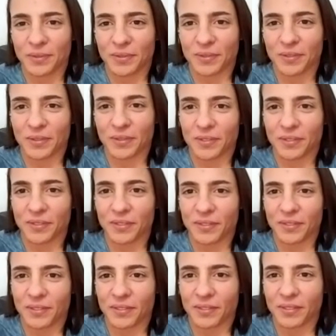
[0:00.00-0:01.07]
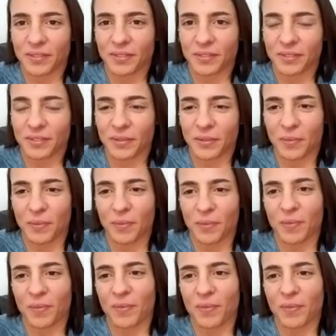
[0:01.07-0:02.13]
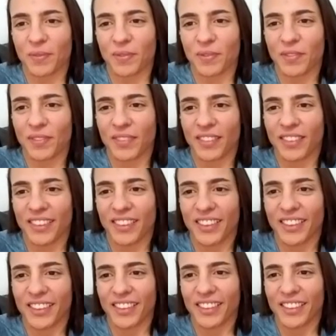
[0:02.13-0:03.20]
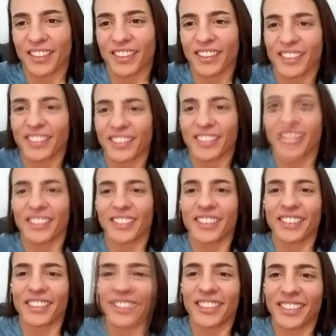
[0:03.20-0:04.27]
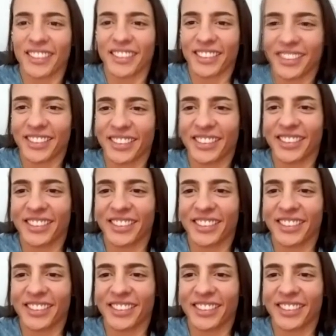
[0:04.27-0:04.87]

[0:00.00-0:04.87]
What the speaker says: (not speaking)